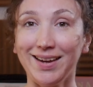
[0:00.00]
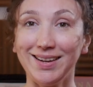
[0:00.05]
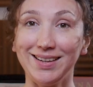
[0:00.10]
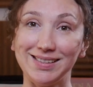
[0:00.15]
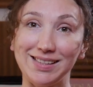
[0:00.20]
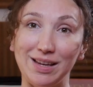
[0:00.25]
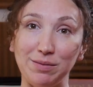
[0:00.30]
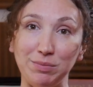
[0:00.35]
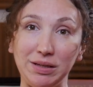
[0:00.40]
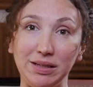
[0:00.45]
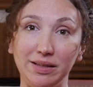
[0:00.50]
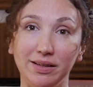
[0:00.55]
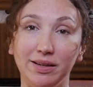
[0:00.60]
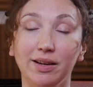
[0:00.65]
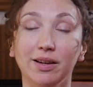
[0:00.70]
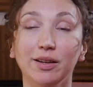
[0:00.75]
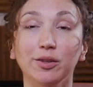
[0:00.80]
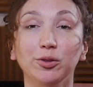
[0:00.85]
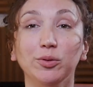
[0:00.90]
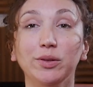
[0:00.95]
Hi, it's Amélie.
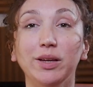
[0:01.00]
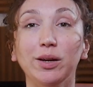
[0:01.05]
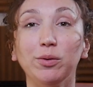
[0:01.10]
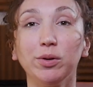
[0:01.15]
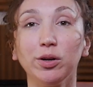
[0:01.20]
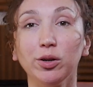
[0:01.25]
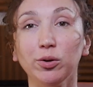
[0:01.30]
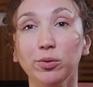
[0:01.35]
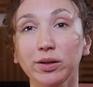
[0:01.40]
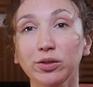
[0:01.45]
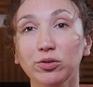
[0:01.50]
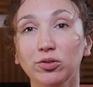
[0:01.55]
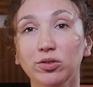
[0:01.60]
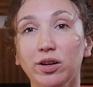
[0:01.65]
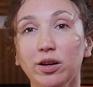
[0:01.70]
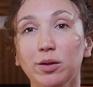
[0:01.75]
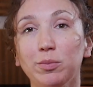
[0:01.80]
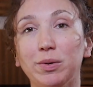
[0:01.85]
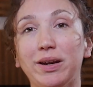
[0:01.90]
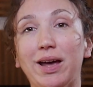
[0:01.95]
Today we're going to
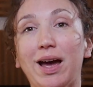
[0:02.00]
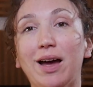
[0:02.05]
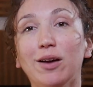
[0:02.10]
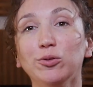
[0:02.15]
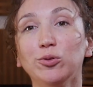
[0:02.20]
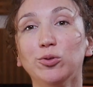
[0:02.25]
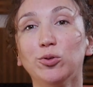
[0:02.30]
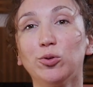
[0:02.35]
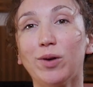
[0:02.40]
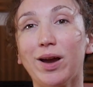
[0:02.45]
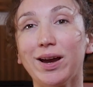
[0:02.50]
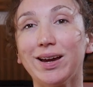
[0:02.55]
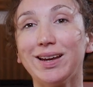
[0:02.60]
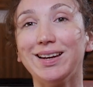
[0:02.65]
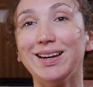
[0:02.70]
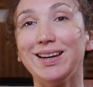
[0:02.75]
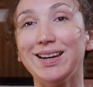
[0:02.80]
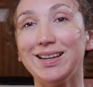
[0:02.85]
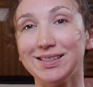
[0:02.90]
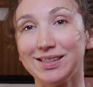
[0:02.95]
talk about how to crack
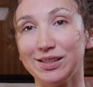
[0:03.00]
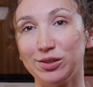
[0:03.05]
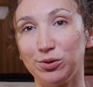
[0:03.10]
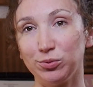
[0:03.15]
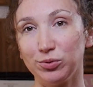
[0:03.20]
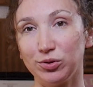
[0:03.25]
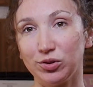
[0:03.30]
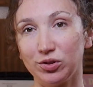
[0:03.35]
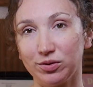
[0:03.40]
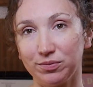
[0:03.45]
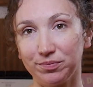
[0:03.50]
less notes.